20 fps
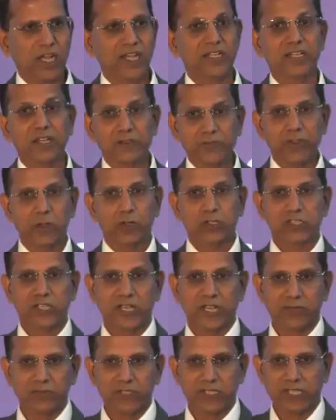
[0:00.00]
And then we
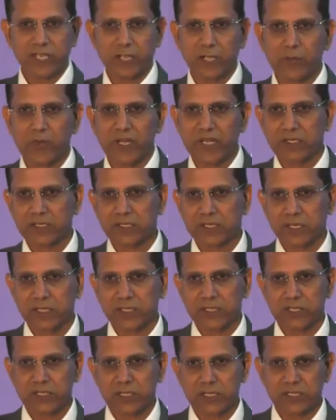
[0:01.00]
also have the Saint-Gobain
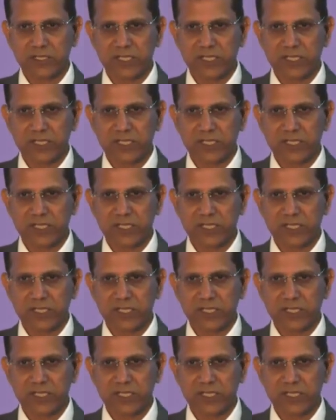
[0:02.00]
Research